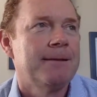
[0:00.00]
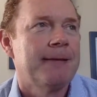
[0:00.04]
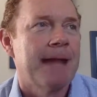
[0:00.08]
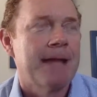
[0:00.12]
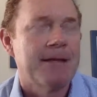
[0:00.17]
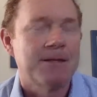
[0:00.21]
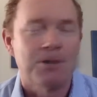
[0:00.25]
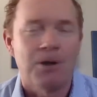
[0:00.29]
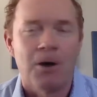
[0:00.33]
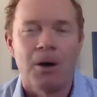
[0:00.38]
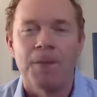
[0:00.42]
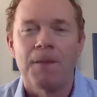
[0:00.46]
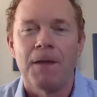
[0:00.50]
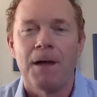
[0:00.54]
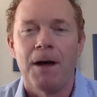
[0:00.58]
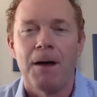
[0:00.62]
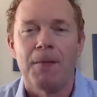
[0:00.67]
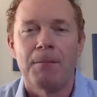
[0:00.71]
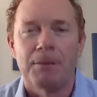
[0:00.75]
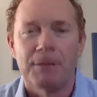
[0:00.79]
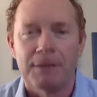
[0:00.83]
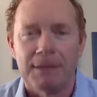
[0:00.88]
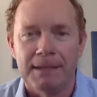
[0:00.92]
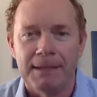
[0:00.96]
that's called the
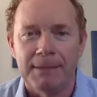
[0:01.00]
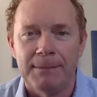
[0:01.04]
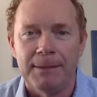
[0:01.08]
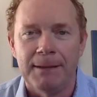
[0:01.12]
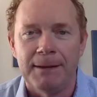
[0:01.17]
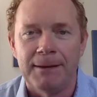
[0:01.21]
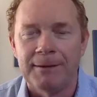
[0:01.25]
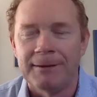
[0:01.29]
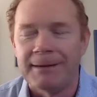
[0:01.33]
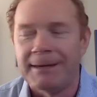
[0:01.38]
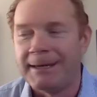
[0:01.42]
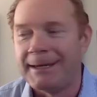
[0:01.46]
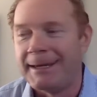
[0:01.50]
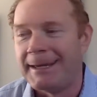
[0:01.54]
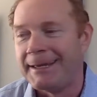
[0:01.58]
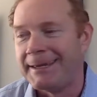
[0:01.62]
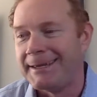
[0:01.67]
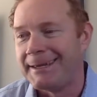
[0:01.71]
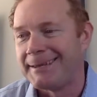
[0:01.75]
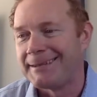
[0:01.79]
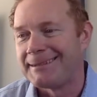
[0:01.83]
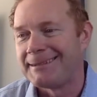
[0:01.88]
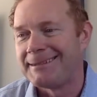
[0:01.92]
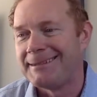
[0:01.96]
humble email. And
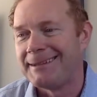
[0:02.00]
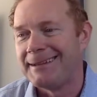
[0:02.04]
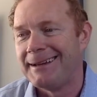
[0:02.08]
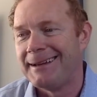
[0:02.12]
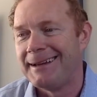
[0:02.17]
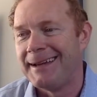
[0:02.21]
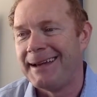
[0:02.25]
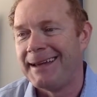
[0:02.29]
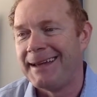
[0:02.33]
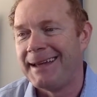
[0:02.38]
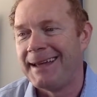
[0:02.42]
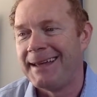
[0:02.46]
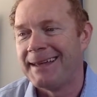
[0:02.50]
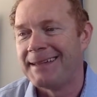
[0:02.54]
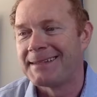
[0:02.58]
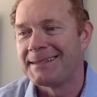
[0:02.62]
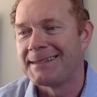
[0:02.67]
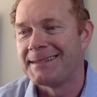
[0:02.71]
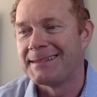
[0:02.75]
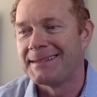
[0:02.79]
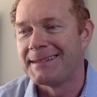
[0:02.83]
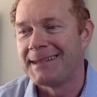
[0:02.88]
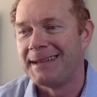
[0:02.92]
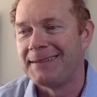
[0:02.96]
I guess
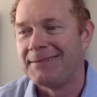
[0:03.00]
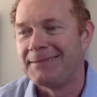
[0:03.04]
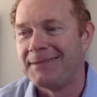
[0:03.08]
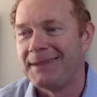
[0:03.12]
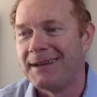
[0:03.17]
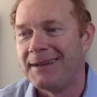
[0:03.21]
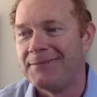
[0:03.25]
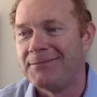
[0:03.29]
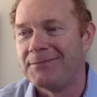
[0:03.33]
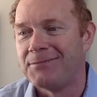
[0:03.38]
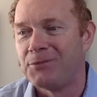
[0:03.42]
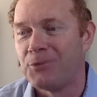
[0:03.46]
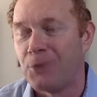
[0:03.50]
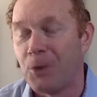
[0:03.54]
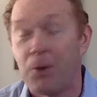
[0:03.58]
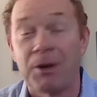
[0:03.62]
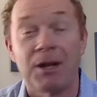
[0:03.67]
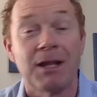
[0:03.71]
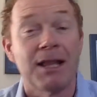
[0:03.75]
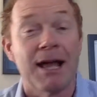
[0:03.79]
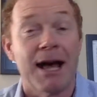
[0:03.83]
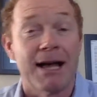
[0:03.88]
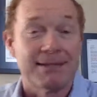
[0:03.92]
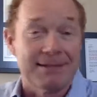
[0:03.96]
since I've
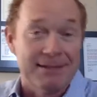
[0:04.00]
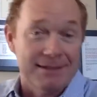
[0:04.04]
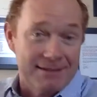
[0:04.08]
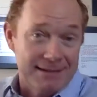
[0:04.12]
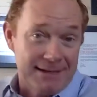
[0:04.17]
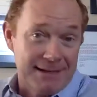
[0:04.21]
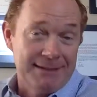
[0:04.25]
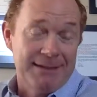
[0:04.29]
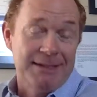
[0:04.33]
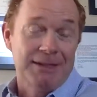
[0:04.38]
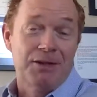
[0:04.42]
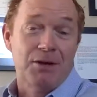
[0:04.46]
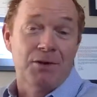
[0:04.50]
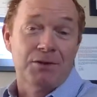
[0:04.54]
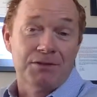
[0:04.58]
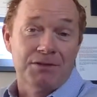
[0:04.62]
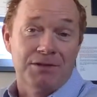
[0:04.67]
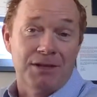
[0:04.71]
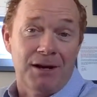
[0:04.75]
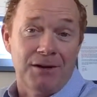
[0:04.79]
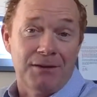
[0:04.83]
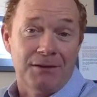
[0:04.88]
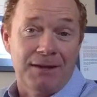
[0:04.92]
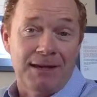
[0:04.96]
grown a lot since I did
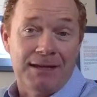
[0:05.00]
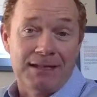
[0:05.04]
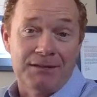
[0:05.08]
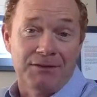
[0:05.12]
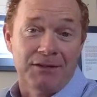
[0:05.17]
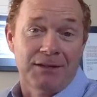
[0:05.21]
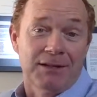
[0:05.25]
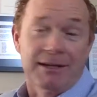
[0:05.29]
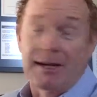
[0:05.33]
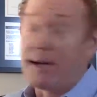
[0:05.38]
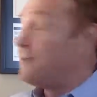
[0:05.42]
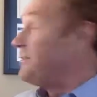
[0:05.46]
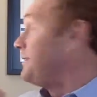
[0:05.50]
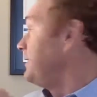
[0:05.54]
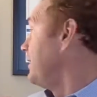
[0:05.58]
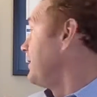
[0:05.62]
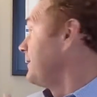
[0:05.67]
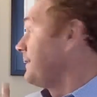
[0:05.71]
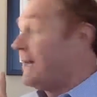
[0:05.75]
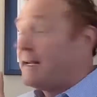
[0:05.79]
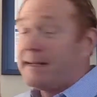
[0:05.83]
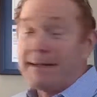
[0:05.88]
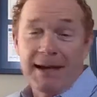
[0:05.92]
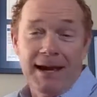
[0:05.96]
those darn things, if you look how
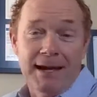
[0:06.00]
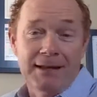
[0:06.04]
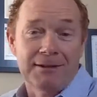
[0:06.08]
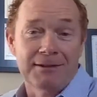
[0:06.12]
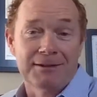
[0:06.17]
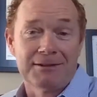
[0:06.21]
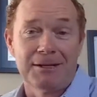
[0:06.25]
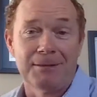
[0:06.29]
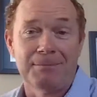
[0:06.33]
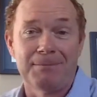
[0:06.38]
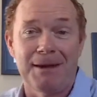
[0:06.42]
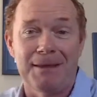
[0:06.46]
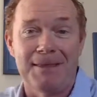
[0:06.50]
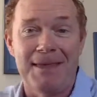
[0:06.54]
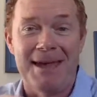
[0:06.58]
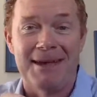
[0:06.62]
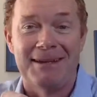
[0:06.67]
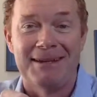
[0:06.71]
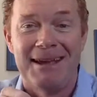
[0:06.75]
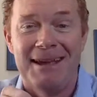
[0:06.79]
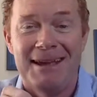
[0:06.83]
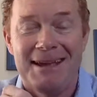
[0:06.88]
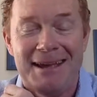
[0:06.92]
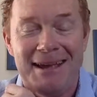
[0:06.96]
young that guy looks up
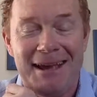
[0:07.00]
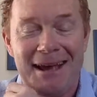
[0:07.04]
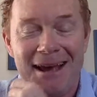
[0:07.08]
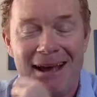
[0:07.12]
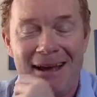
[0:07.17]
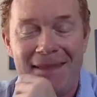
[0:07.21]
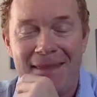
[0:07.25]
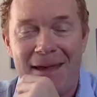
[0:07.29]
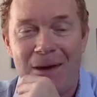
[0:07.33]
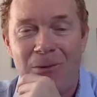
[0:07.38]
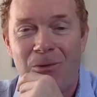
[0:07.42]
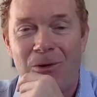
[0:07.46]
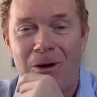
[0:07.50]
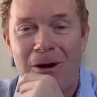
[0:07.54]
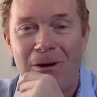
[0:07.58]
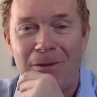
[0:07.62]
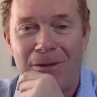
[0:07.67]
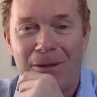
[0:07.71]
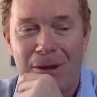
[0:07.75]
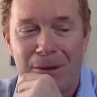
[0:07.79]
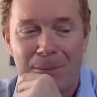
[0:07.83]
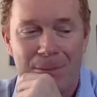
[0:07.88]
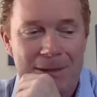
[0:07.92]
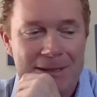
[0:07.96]
on that
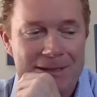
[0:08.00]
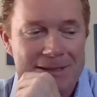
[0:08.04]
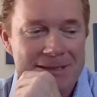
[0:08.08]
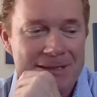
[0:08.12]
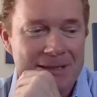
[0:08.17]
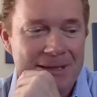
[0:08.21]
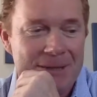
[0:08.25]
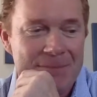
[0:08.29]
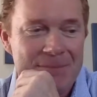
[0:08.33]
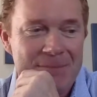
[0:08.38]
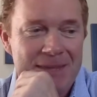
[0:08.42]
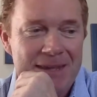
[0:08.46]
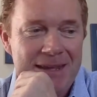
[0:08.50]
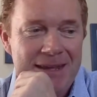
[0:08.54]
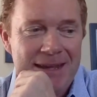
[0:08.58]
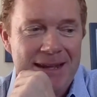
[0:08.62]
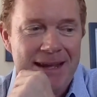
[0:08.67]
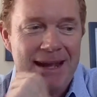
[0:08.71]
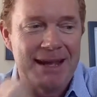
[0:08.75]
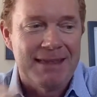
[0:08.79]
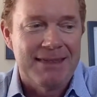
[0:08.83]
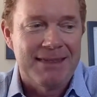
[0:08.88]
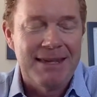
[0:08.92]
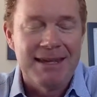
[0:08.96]
wall there, but
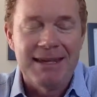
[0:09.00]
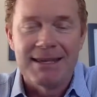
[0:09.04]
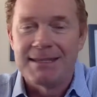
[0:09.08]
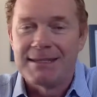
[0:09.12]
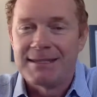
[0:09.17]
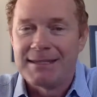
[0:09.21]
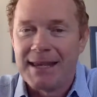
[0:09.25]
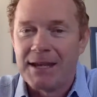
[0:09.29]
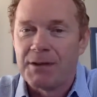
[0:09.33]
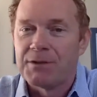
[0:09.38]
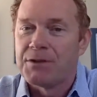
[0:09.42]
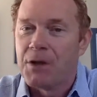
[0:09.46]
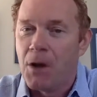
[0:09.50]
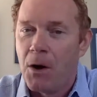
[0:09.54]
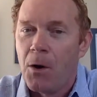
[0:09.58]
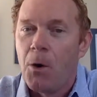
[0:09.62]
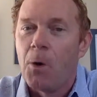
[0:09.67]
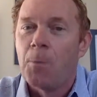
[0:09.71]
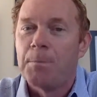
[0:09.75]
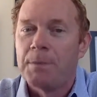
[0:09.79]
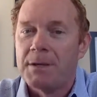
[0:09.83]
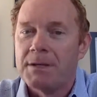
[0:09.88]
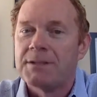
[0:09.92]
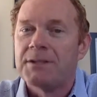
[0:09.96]
I think in sales,
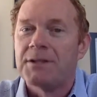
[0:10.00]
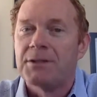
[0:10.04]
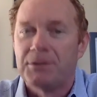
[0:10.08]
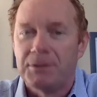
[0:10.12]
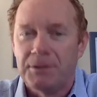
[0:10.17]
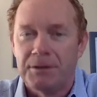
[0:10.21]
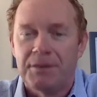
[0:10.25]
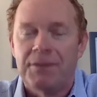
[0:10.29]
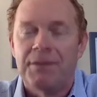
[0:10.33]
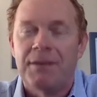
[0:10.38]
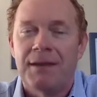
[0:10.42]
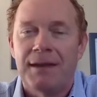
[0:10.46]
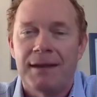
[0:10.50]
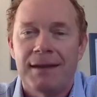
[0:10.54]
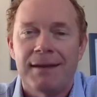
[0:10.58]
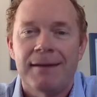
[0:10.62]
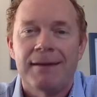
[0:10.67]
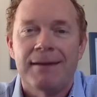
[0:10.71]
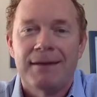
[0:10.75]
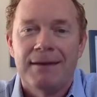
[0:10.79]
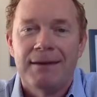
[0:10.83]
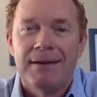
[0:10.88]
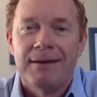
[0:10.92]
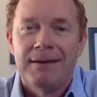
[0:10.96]
hope is a good
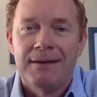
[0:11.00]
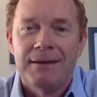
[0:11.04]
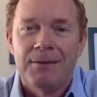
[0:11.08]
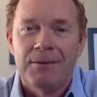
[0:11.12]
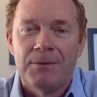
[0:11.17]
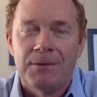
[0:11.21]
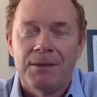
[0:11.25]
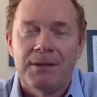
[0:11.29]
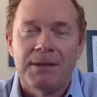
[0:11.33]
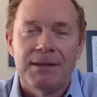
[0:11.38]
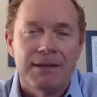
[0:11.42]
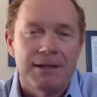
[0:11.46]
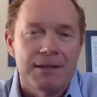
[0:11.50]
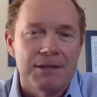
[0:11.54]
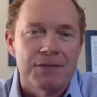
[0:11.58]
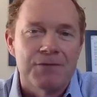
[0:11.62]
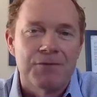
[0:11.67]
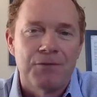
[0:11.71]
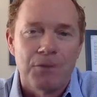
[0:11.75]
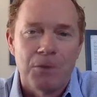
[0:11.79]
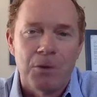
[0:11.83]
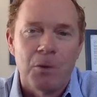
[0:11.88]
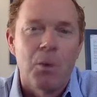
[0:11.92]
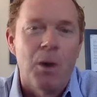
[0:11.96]
thing. It really
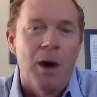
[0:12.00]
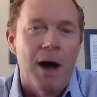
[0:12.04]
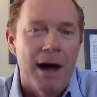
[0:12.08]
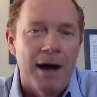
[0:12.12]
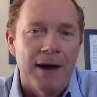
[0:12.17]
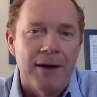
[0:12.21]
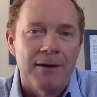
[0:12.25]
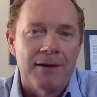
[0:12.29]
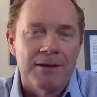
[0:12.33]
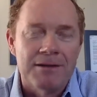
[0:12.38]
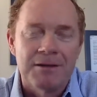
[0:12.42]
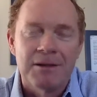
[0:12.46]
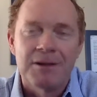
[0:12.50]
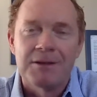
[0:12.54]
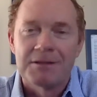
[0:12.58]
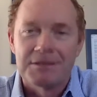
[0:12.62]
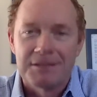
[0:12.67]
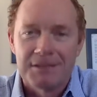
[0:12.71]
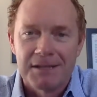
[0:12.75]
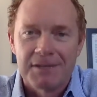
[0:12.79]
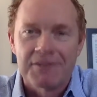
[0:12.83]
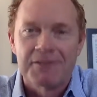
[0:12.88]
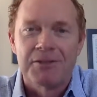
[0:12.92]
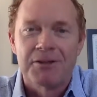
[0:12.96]
is, for a while, as
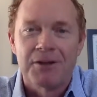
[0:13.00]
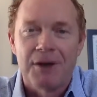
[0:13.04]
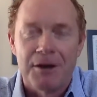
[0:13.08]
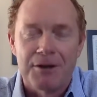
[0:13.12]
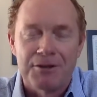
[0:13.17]
long as it doesn't